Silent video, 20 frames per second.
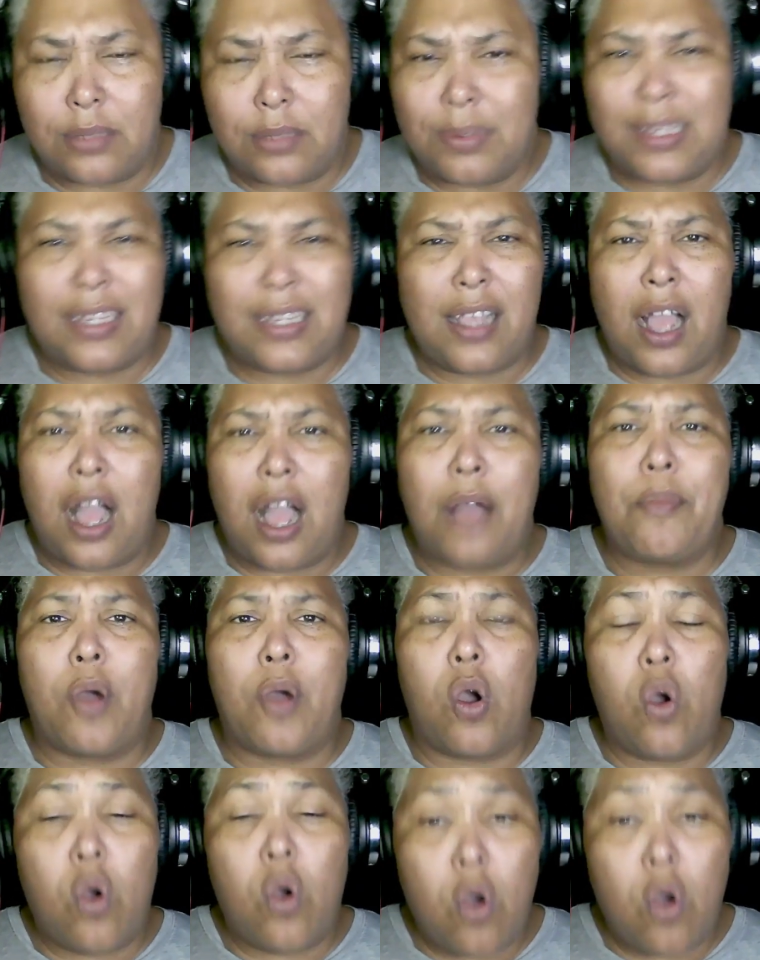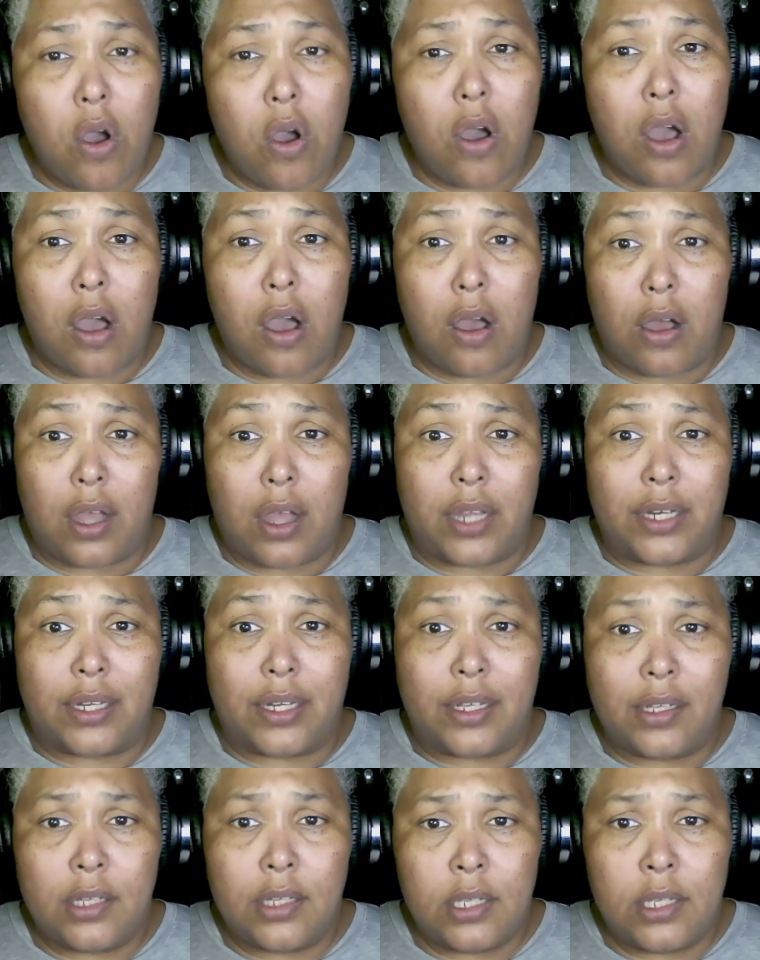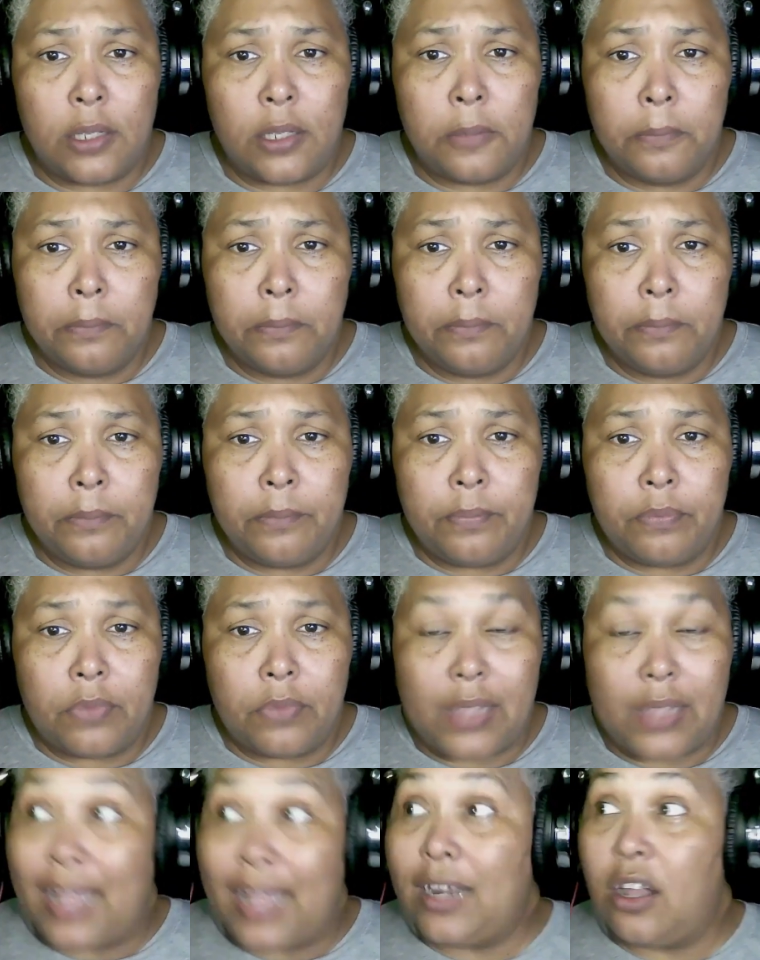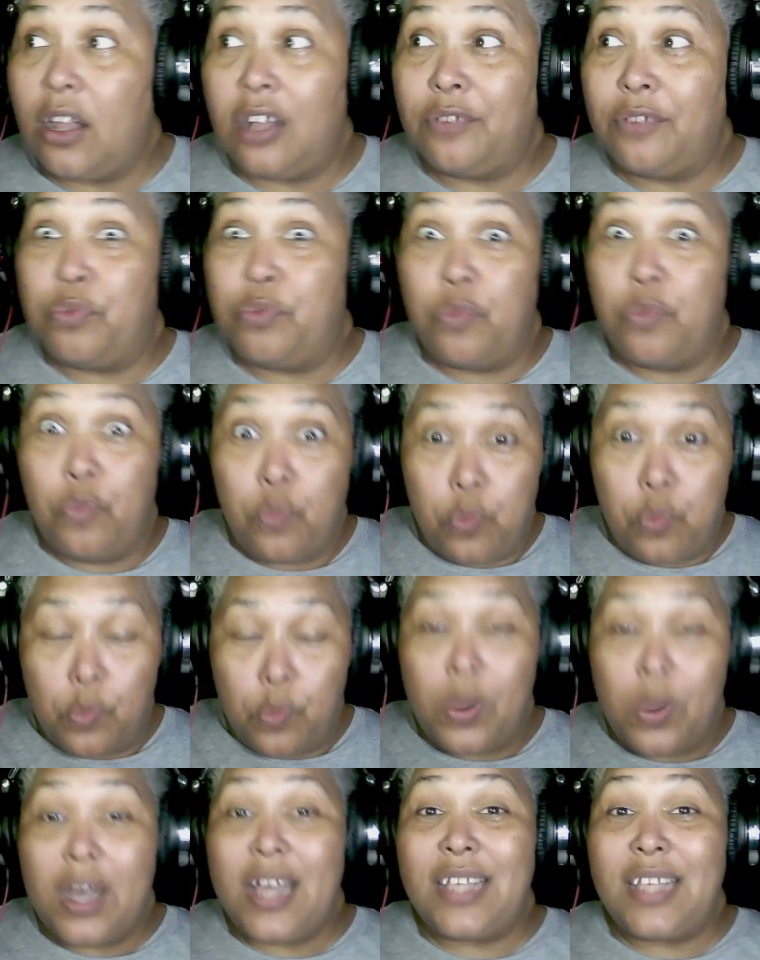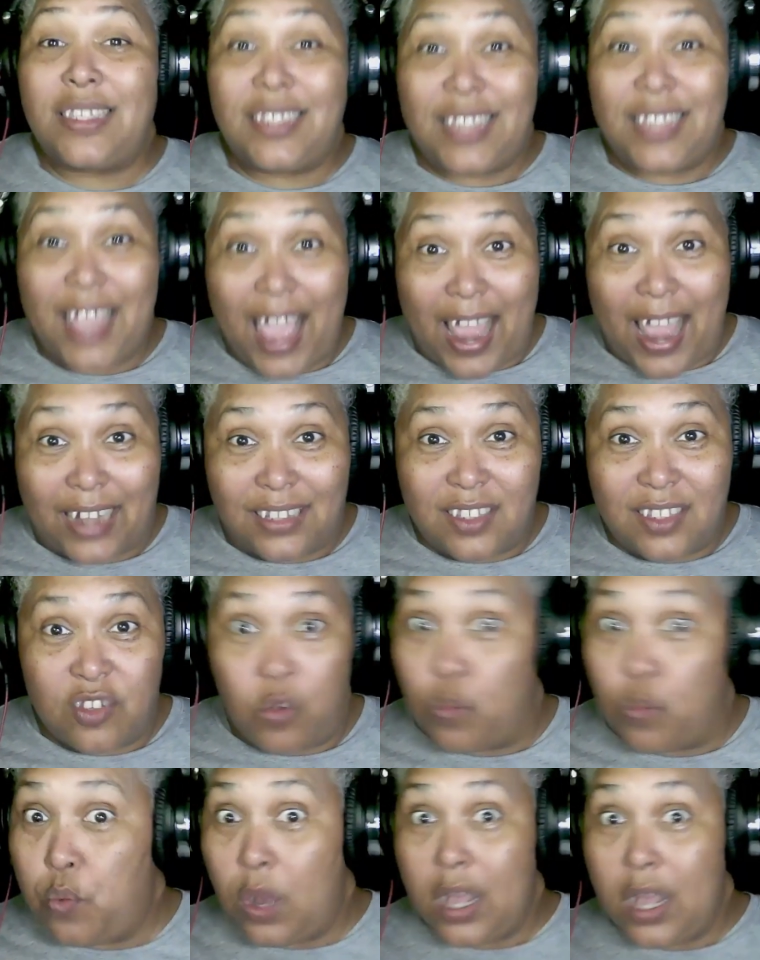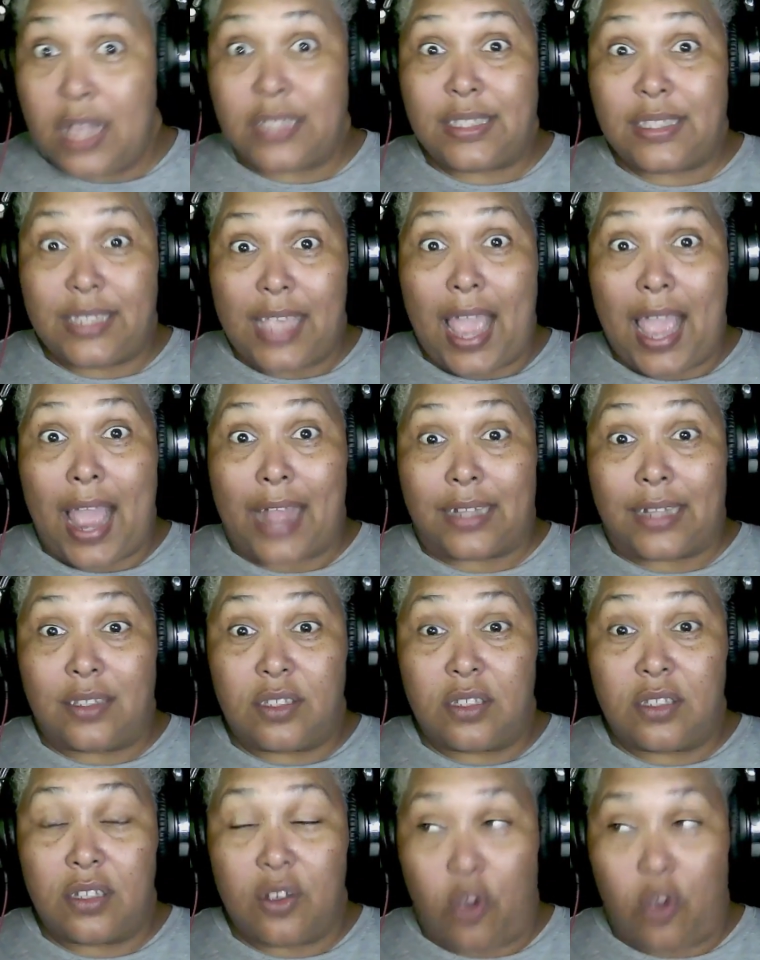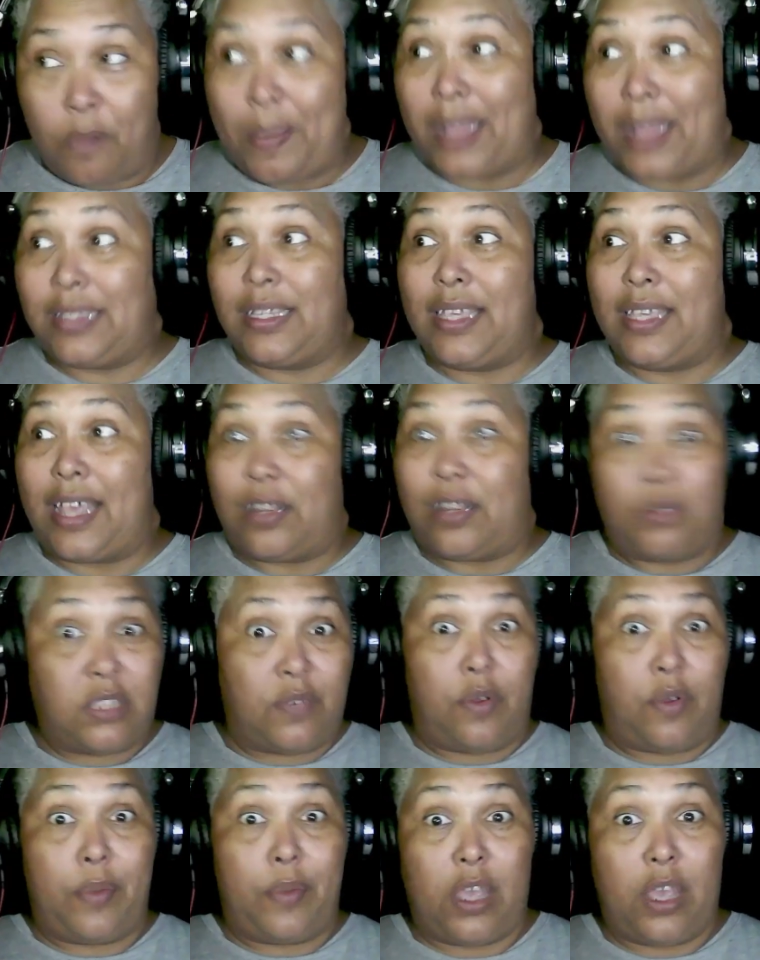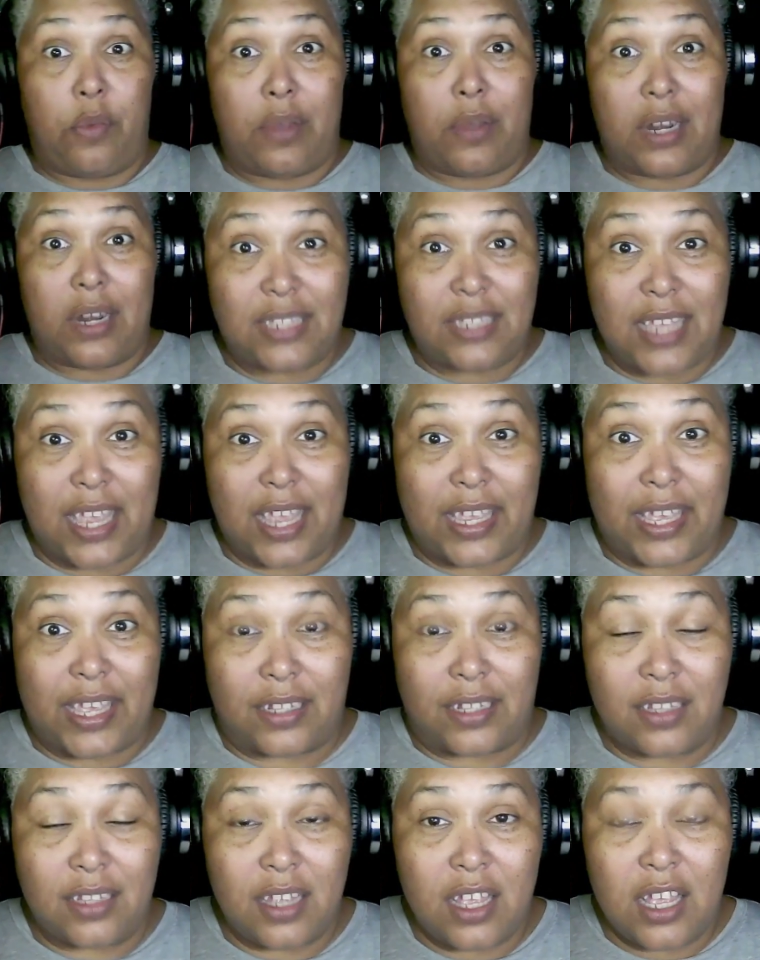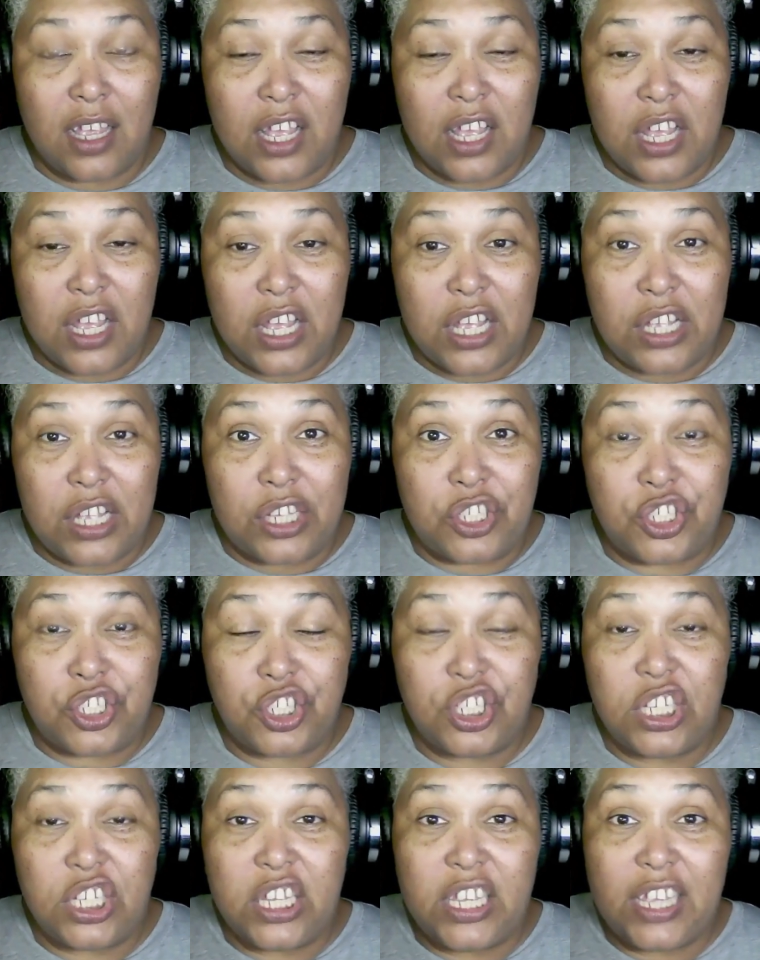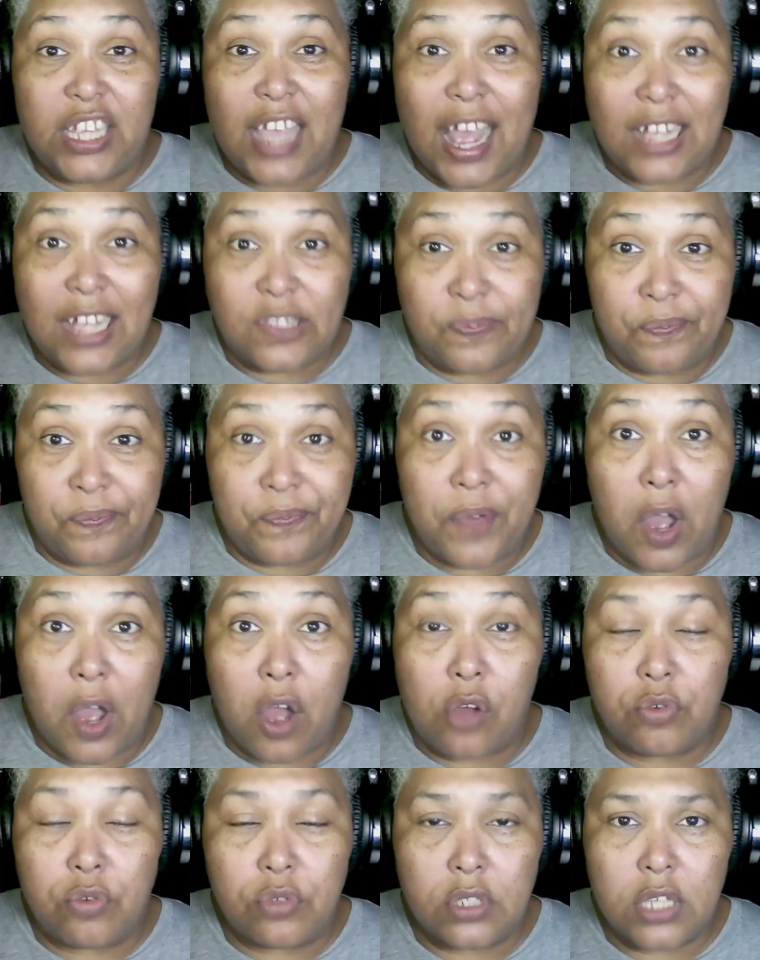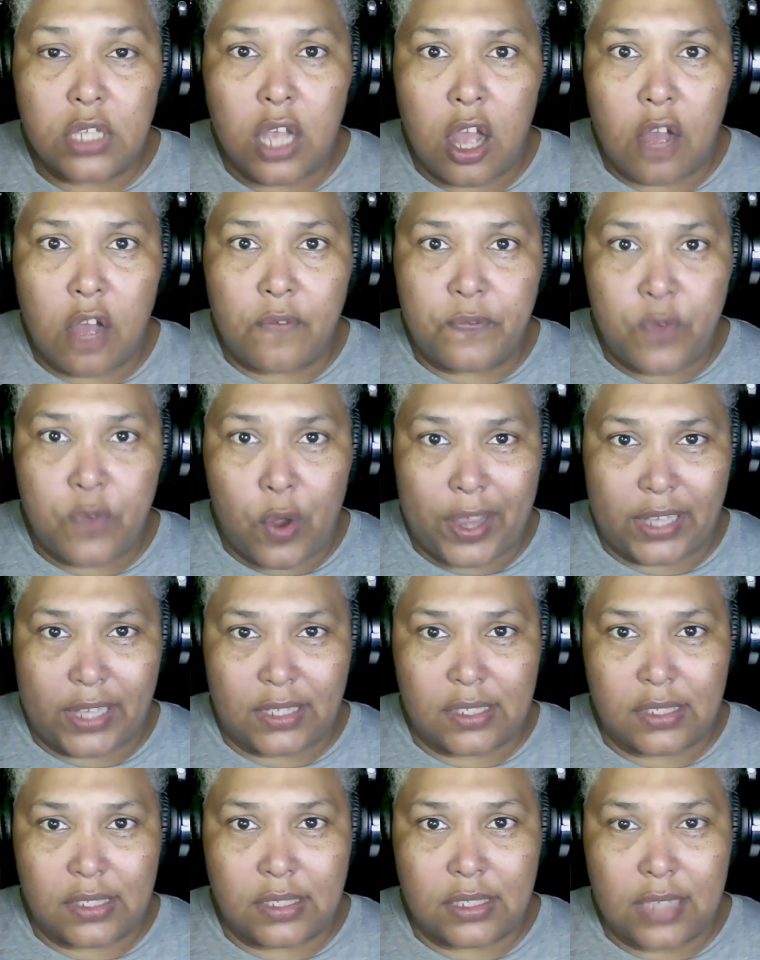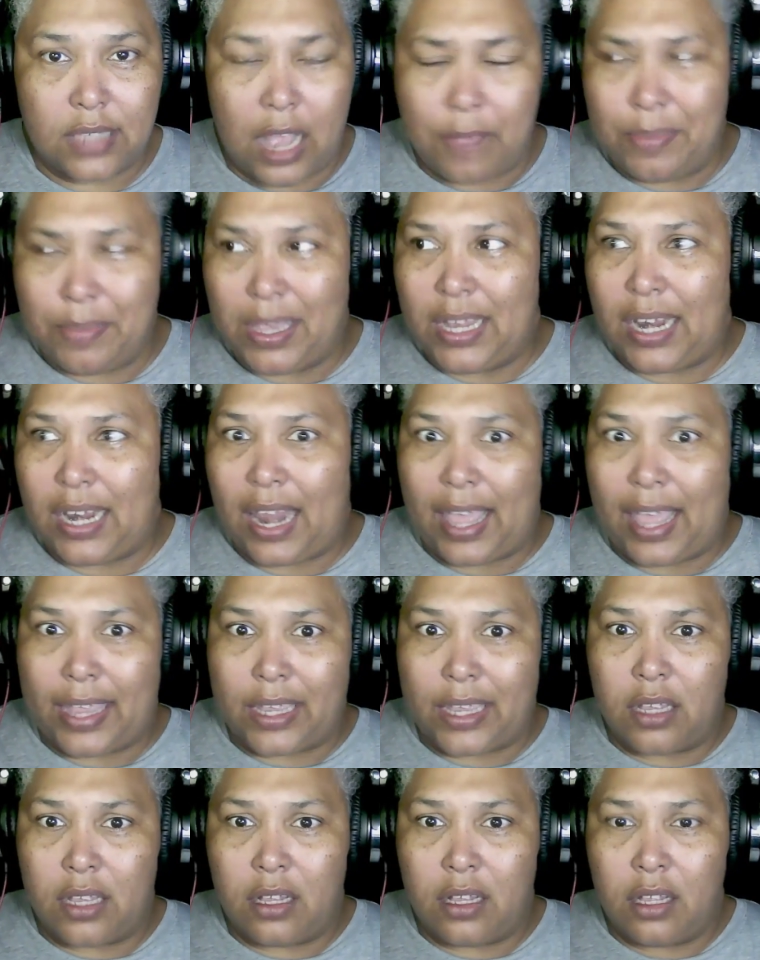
I mean, come on! And worse yet, or better yet, whichever way you want to take it, she has found her voice. I mean, like,